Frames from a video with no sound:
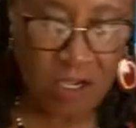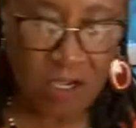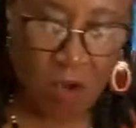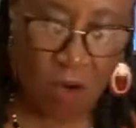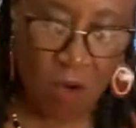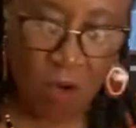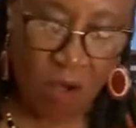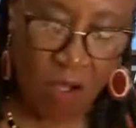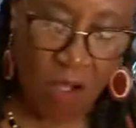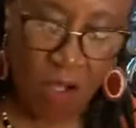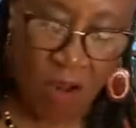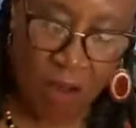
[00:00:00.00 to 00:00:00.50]

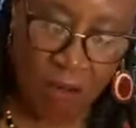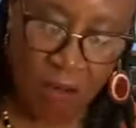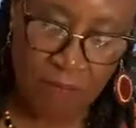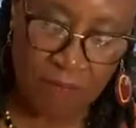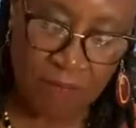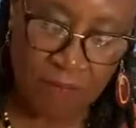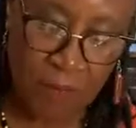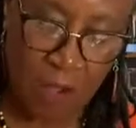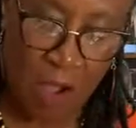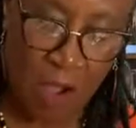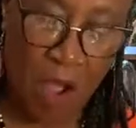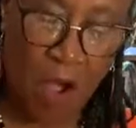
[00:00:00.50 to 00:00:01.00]
oil
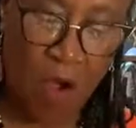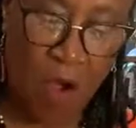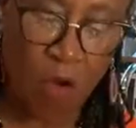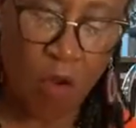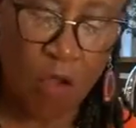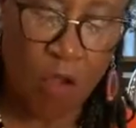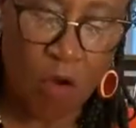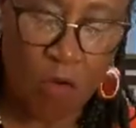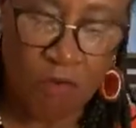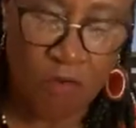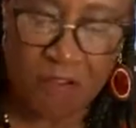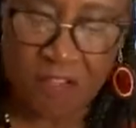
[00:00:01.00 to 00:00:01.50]
all
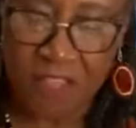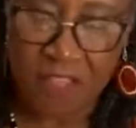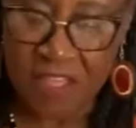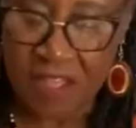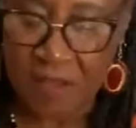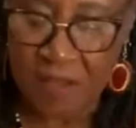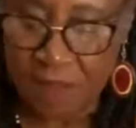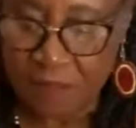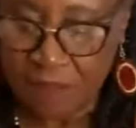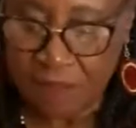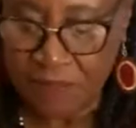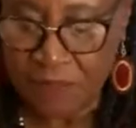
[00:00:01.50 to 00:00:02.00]
over
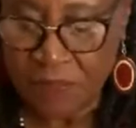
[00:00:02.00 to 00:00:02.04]
them